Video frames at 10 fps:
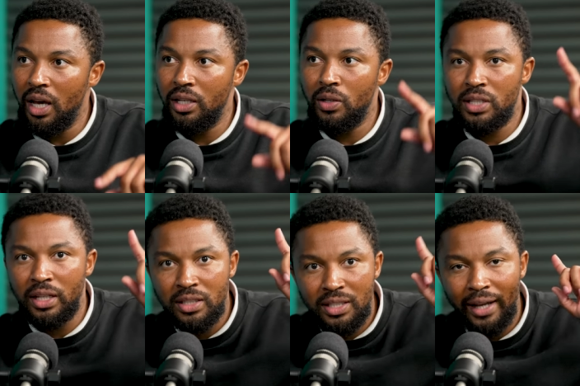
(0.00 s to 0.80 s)
And there's
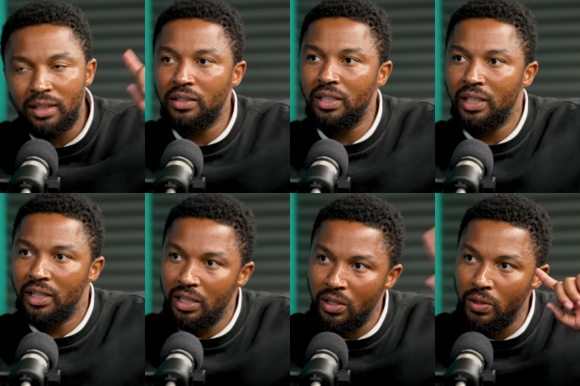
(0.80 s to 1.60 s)
that cycle thing that
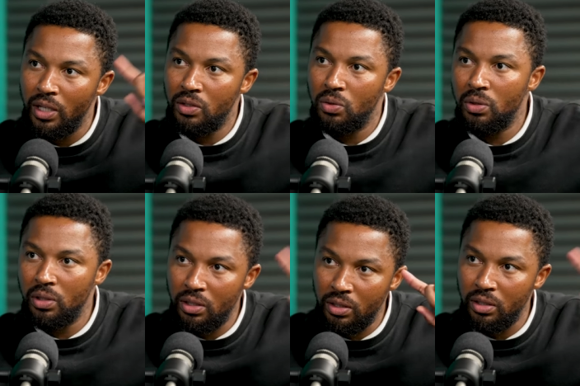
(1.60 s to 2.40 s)
they do
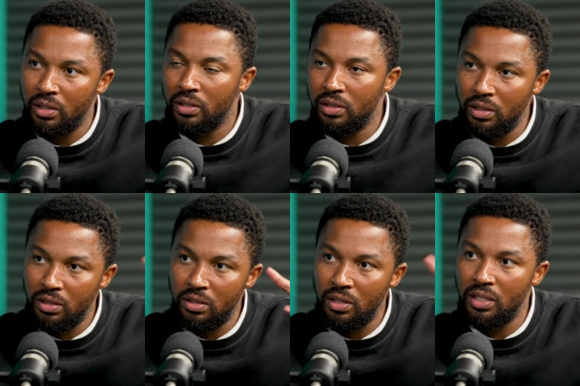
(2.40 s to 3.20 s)

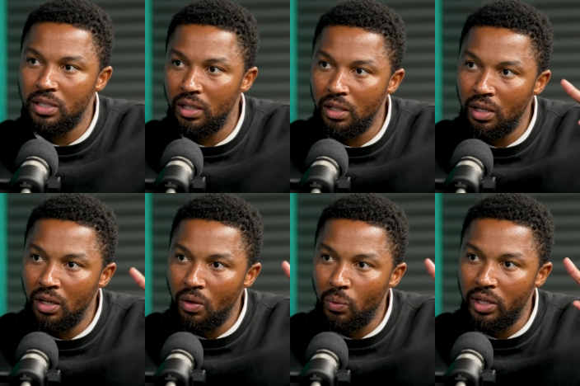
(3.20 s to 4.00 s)
in SA
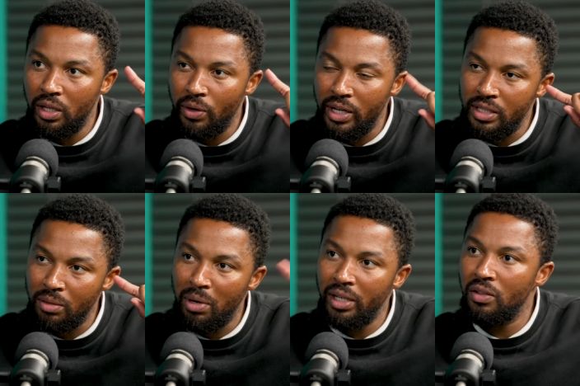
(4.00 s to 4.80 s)
where they're
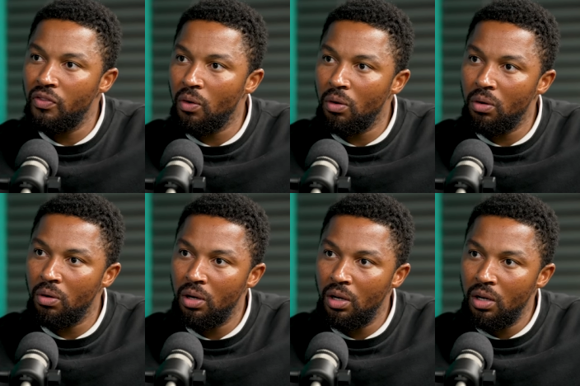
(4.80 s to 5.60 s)
raising money
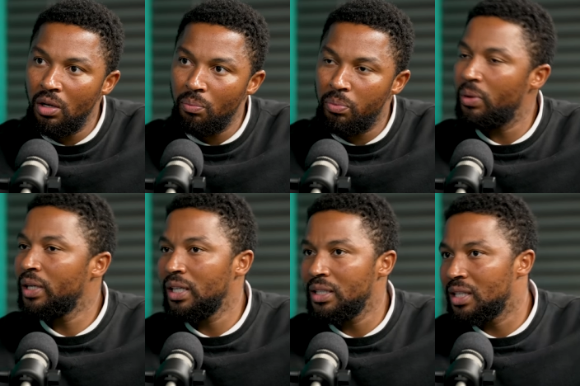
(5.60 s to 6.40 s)
for poor
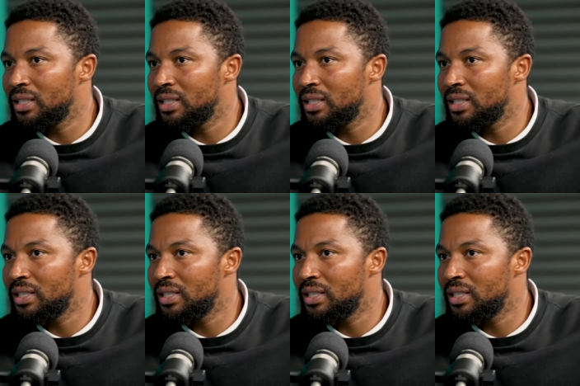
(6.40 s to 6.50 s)
kids.